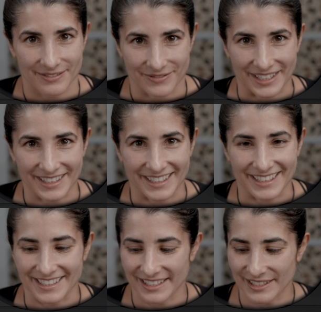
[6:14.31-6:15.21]

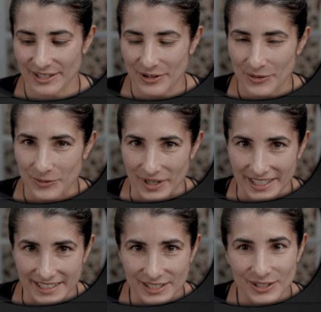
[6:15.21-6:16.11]
Fingers.
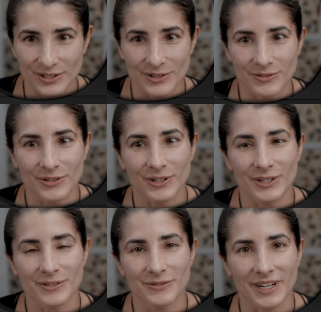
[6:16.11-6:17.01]
1, 2,
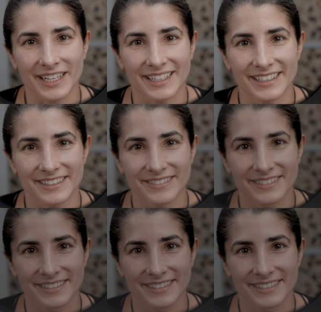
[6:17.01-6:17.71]
4, 5.